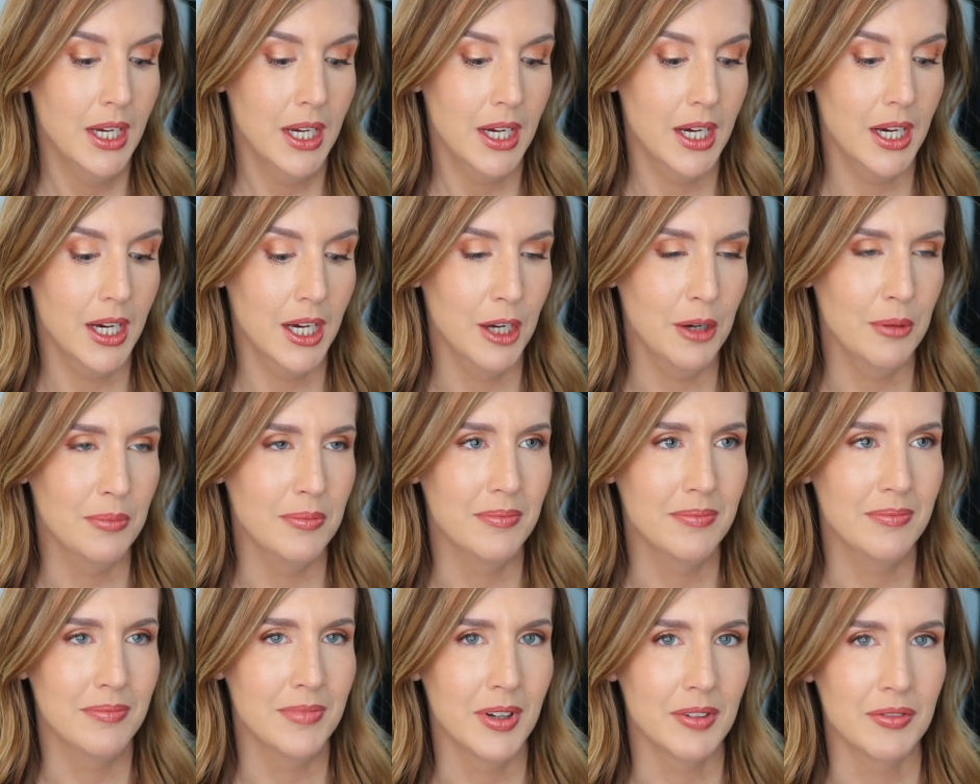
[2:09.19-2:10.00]

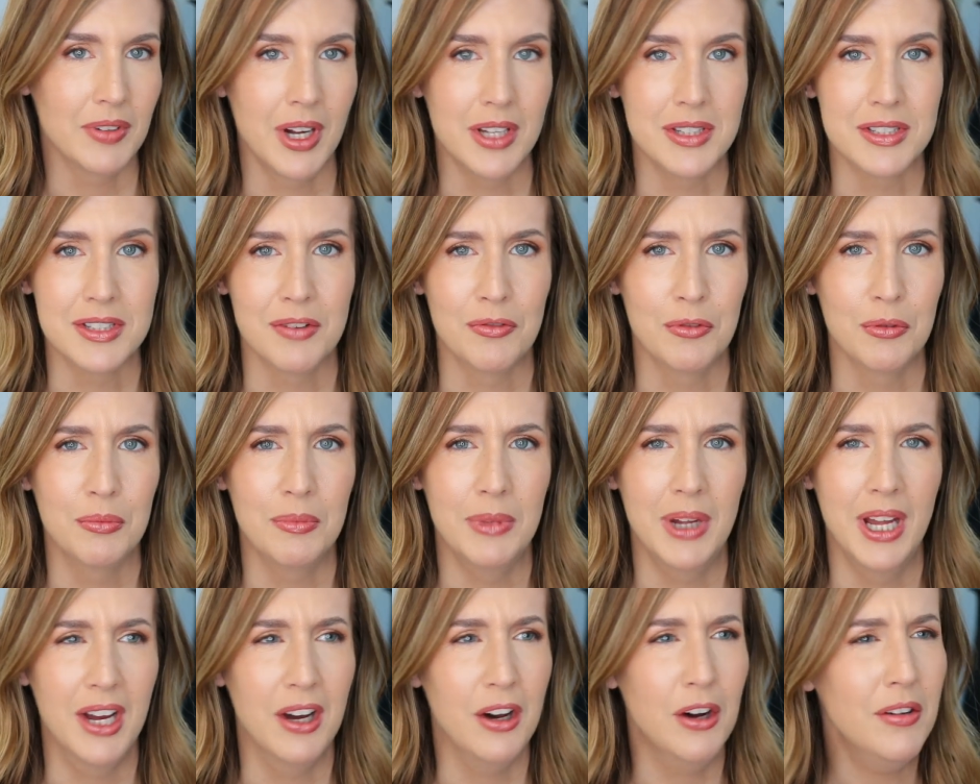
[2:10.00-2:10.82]
Um, I've gotten some
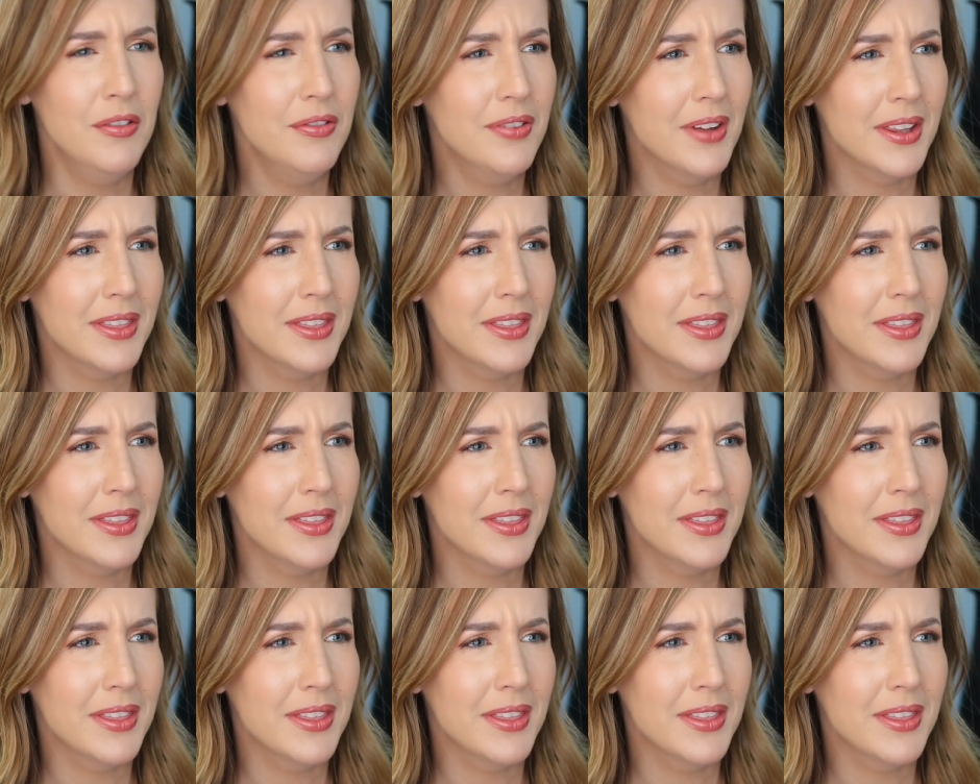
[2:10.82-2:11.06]
from e.l.f.